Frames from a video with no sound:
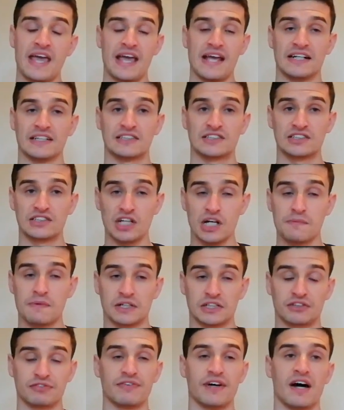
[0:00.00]
It's so
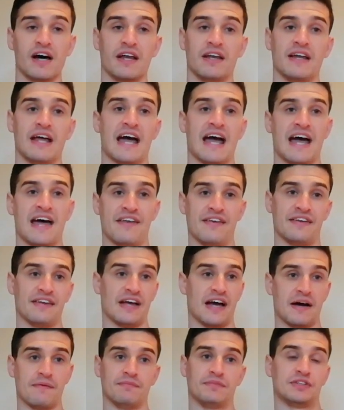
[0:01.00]
much fun, and
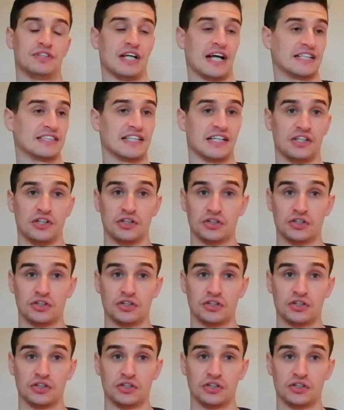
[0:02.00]
as I said,